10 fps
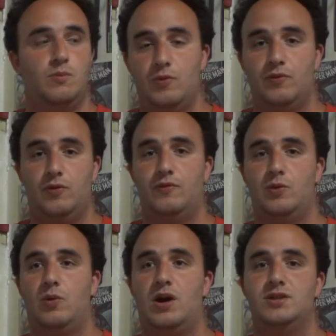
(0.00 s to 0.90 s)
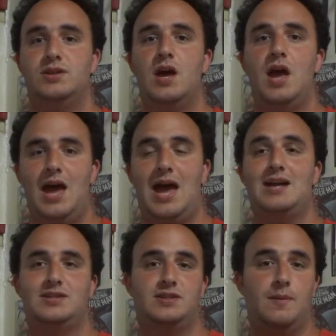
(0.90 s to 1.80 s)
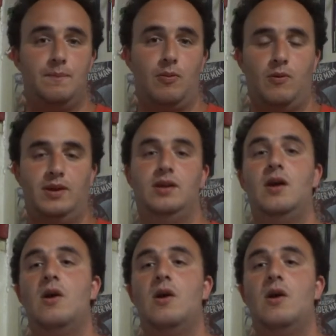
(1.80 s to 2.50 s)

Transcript: movie review-wise, at some point.